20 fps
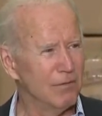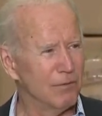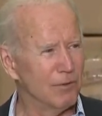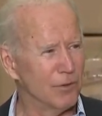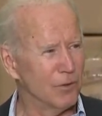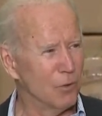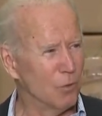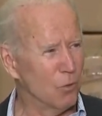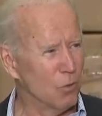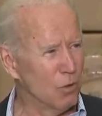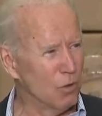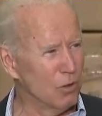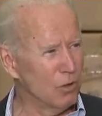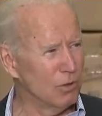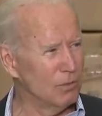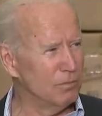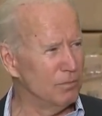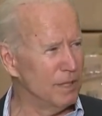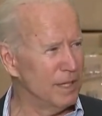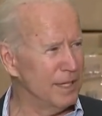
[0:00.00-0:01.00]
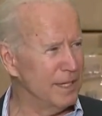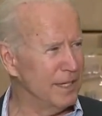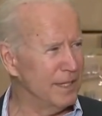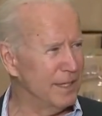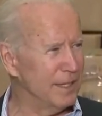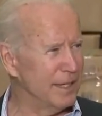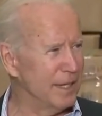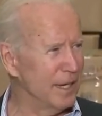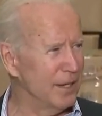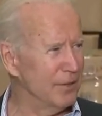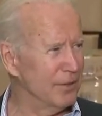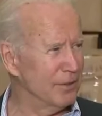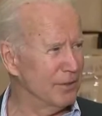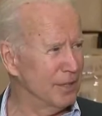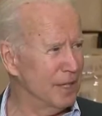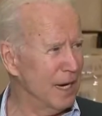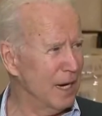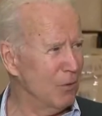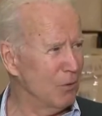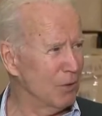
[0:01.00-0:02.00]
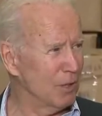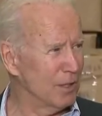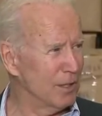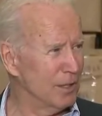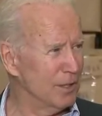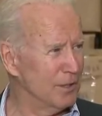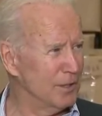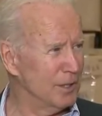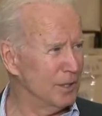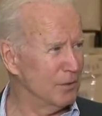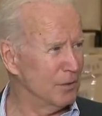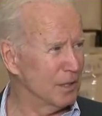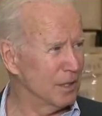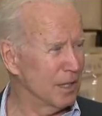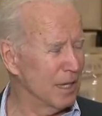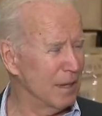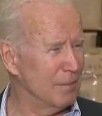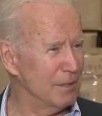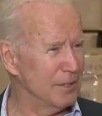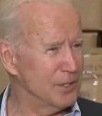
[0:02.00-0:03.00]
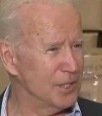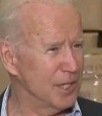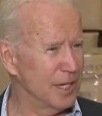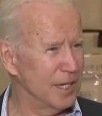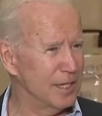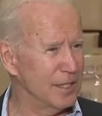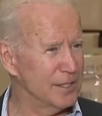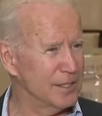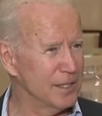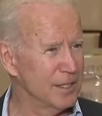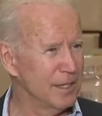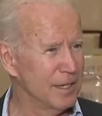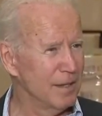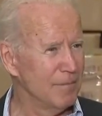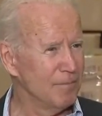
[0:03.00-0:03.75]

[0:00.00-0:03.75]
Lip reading: for the world meeting together and how we're going to deal with climate change.